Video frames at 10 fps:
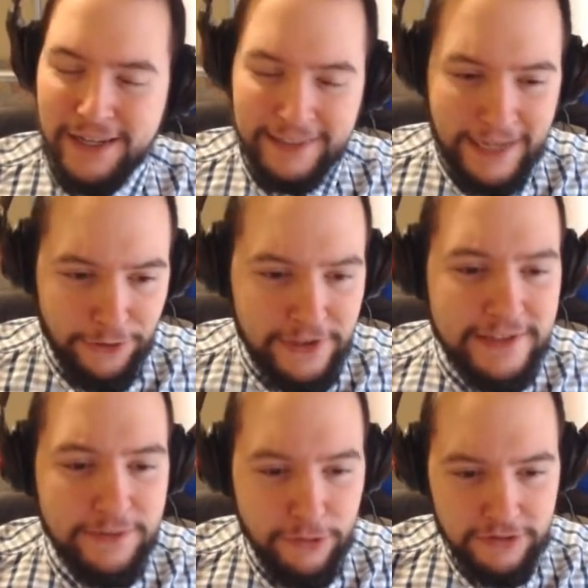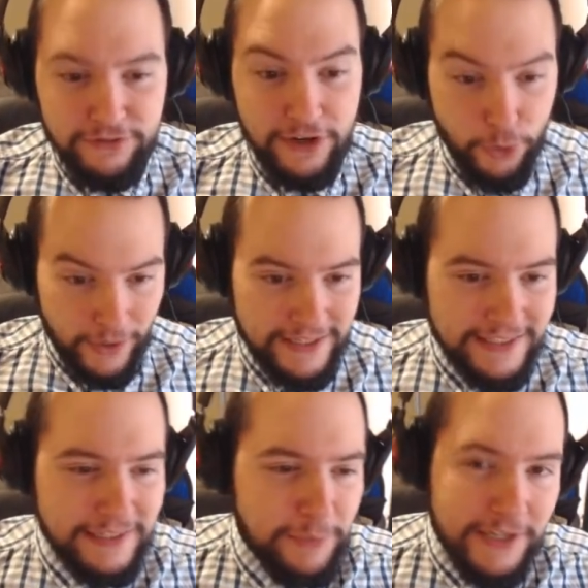Now, this was
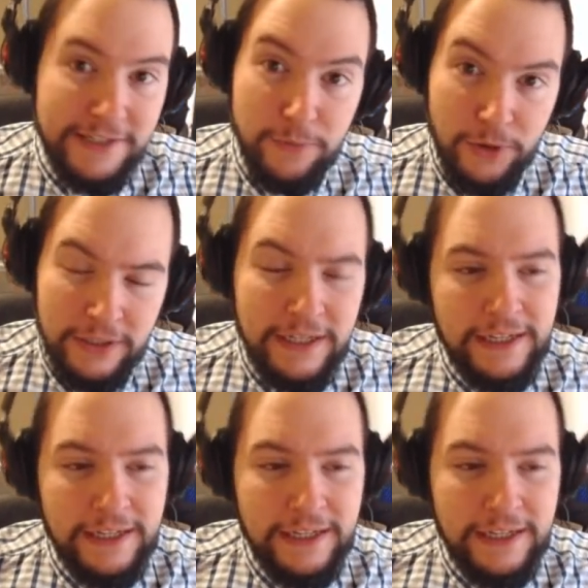requested by someone,